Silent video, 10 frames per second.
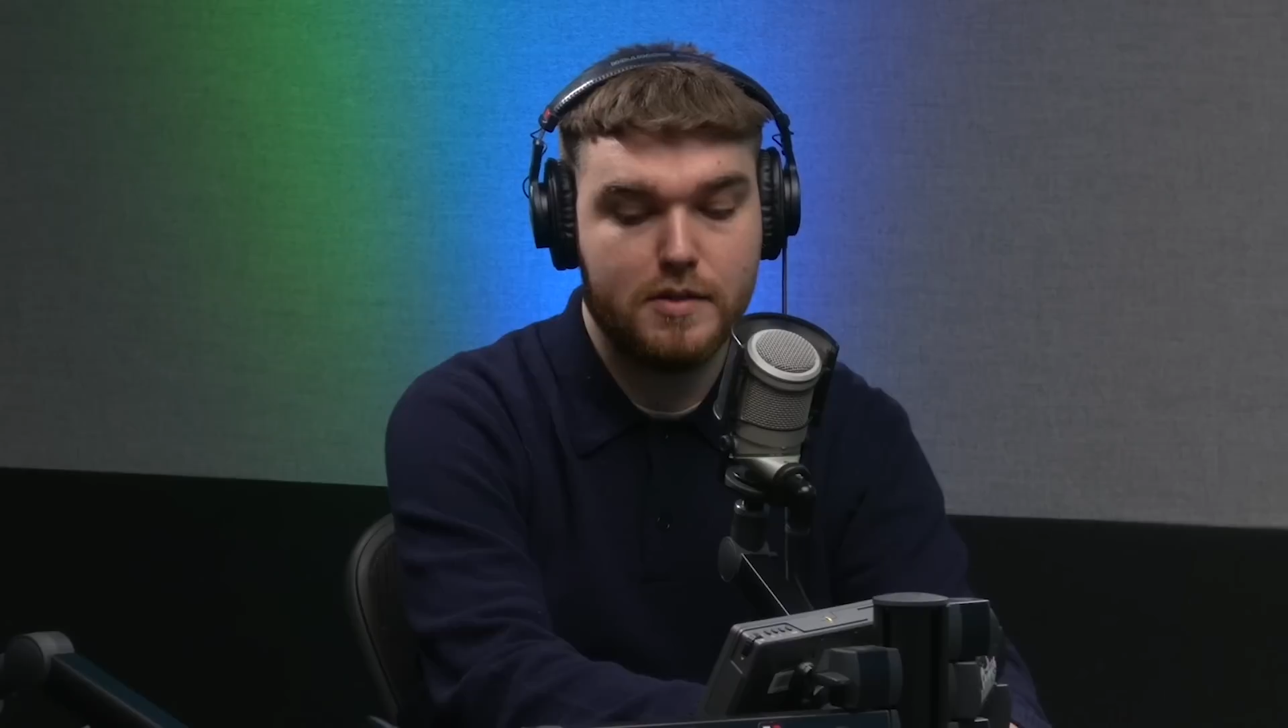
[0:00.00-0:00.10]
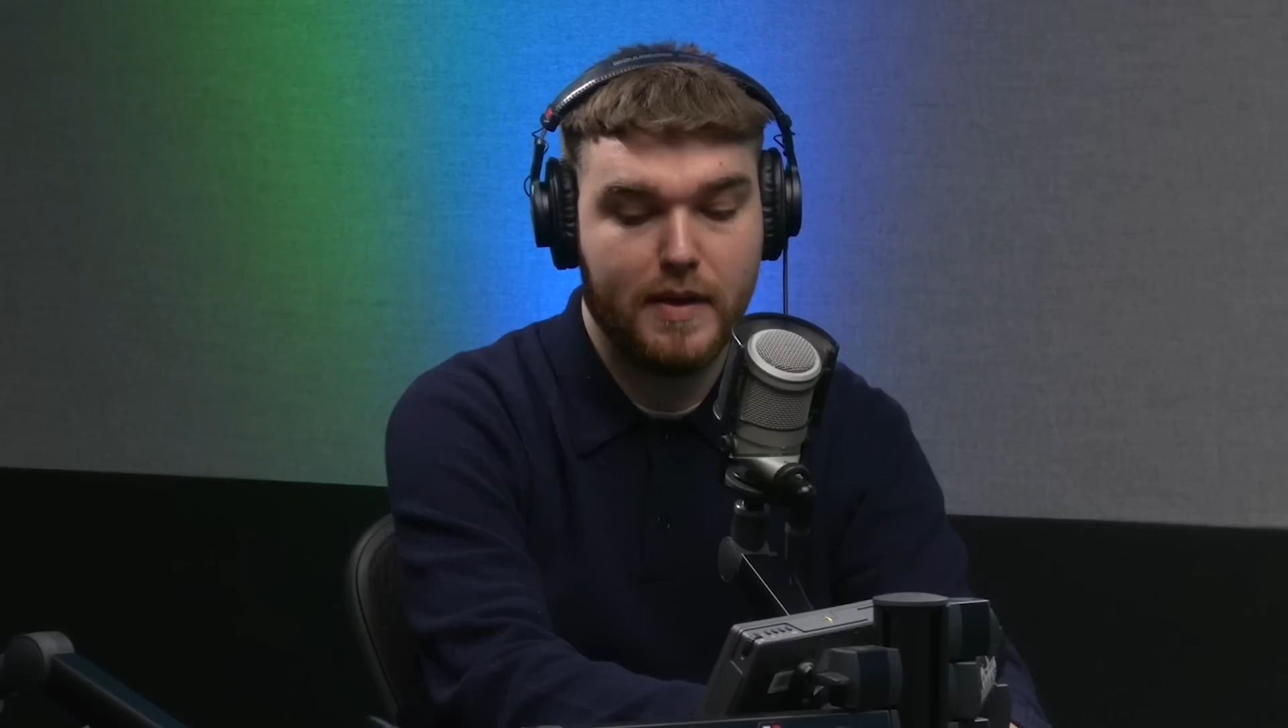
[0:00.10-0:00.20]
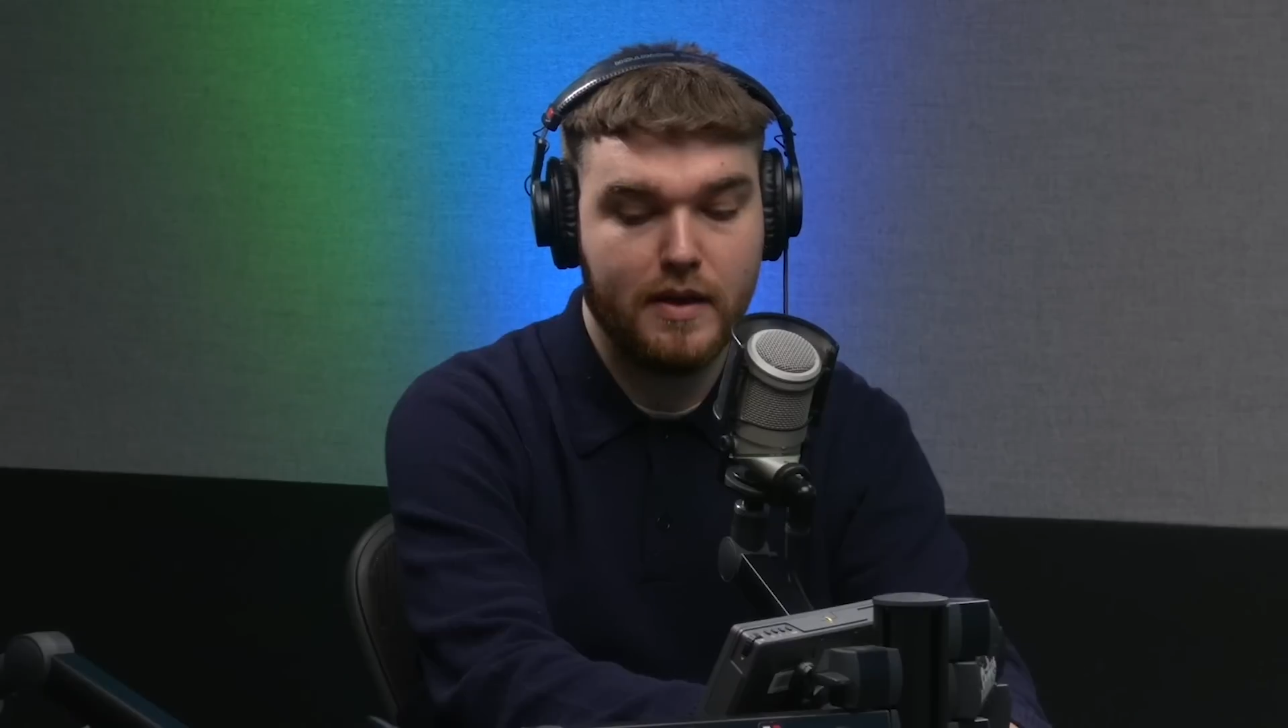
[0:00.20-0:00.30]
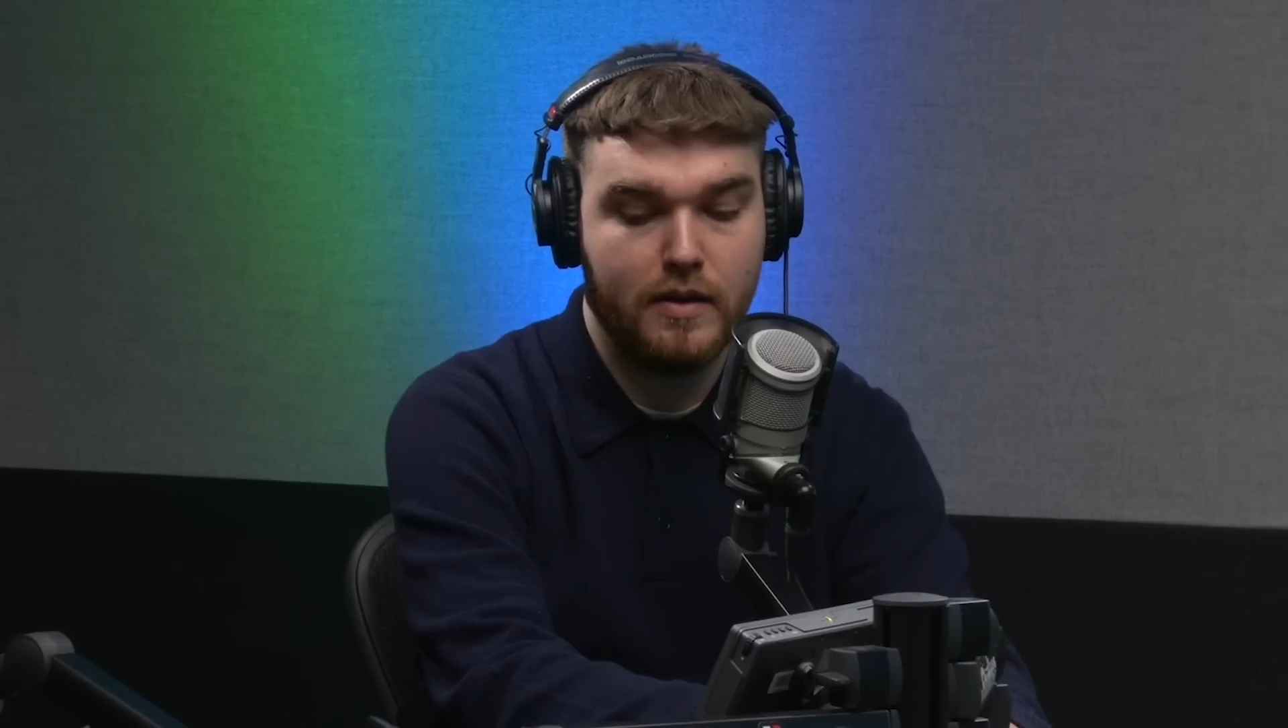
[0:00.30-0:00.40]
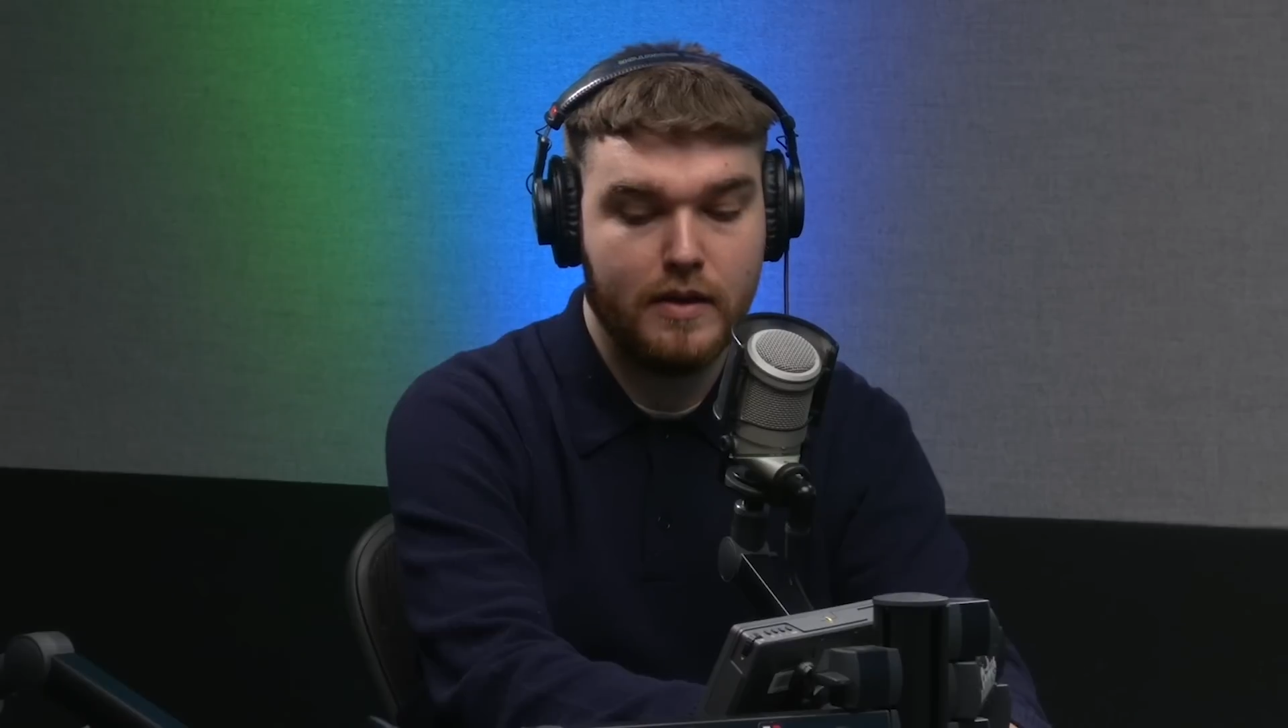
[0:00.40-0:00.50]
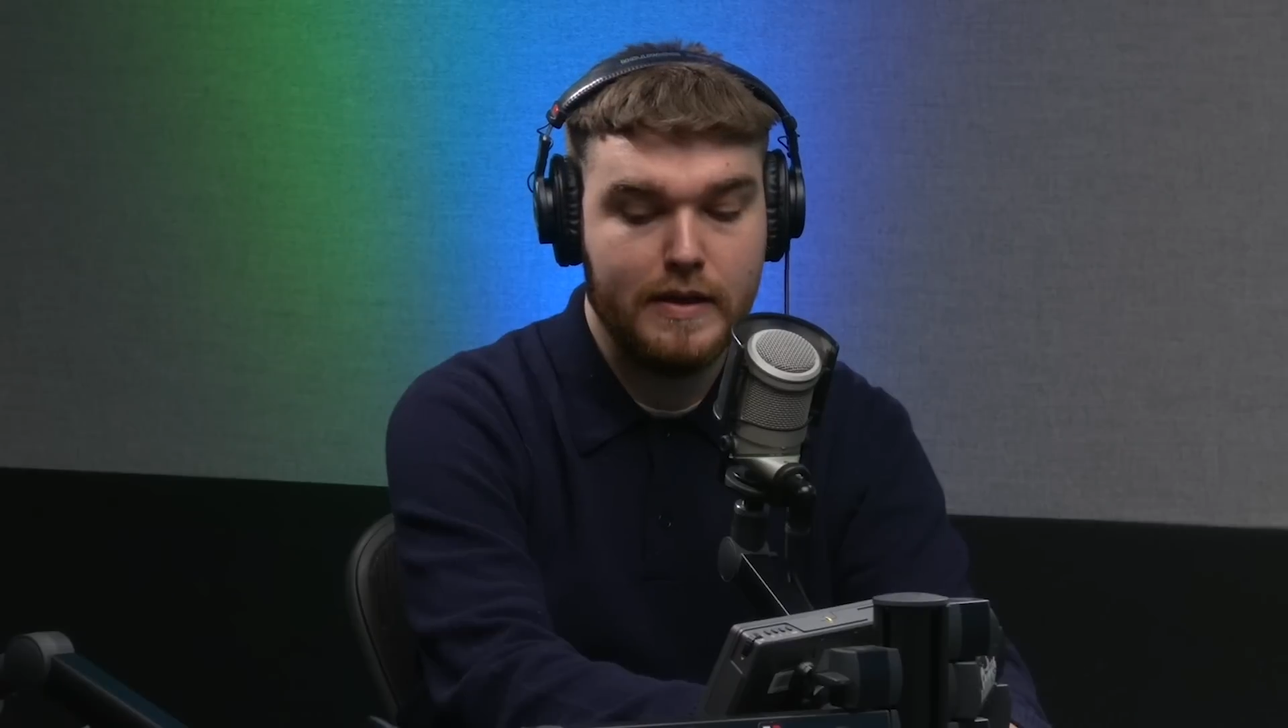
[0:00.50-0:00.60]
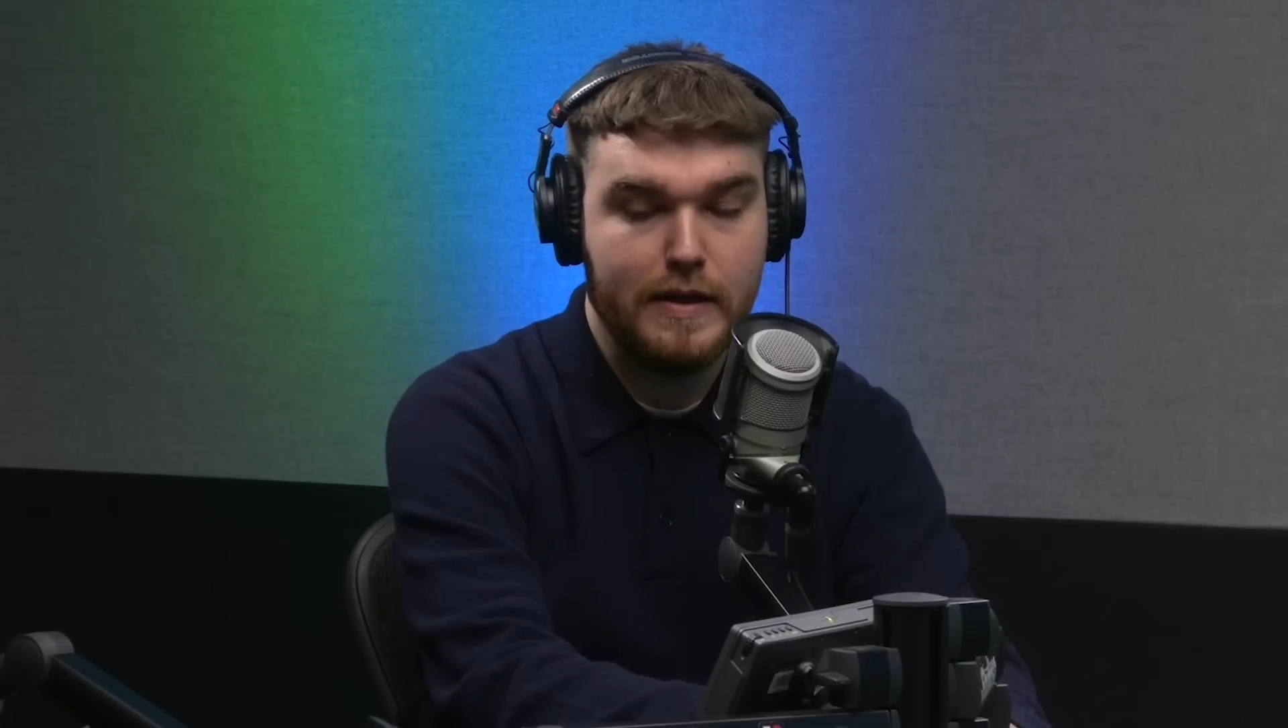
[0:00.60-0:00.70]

has been